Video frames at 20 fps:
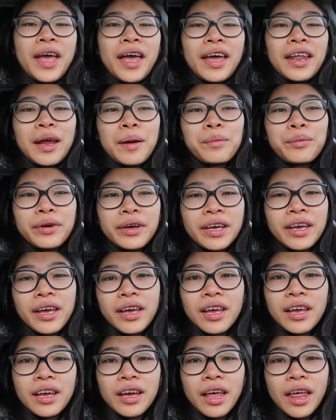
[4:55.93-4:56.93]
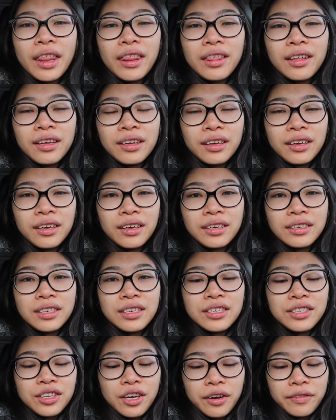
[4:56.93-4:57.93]
and I'm bringing the
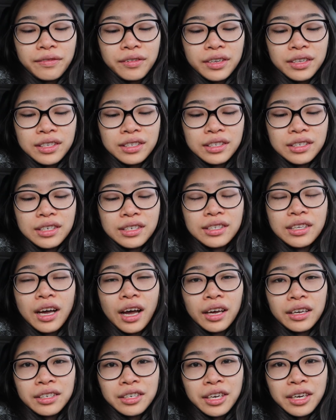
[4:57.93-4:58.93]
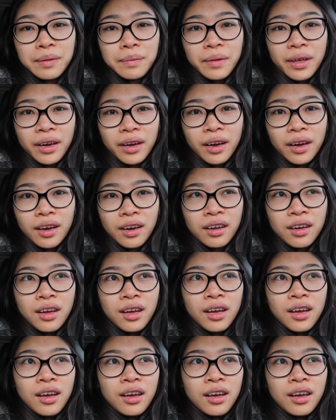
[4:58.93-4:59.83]
teens conference design team there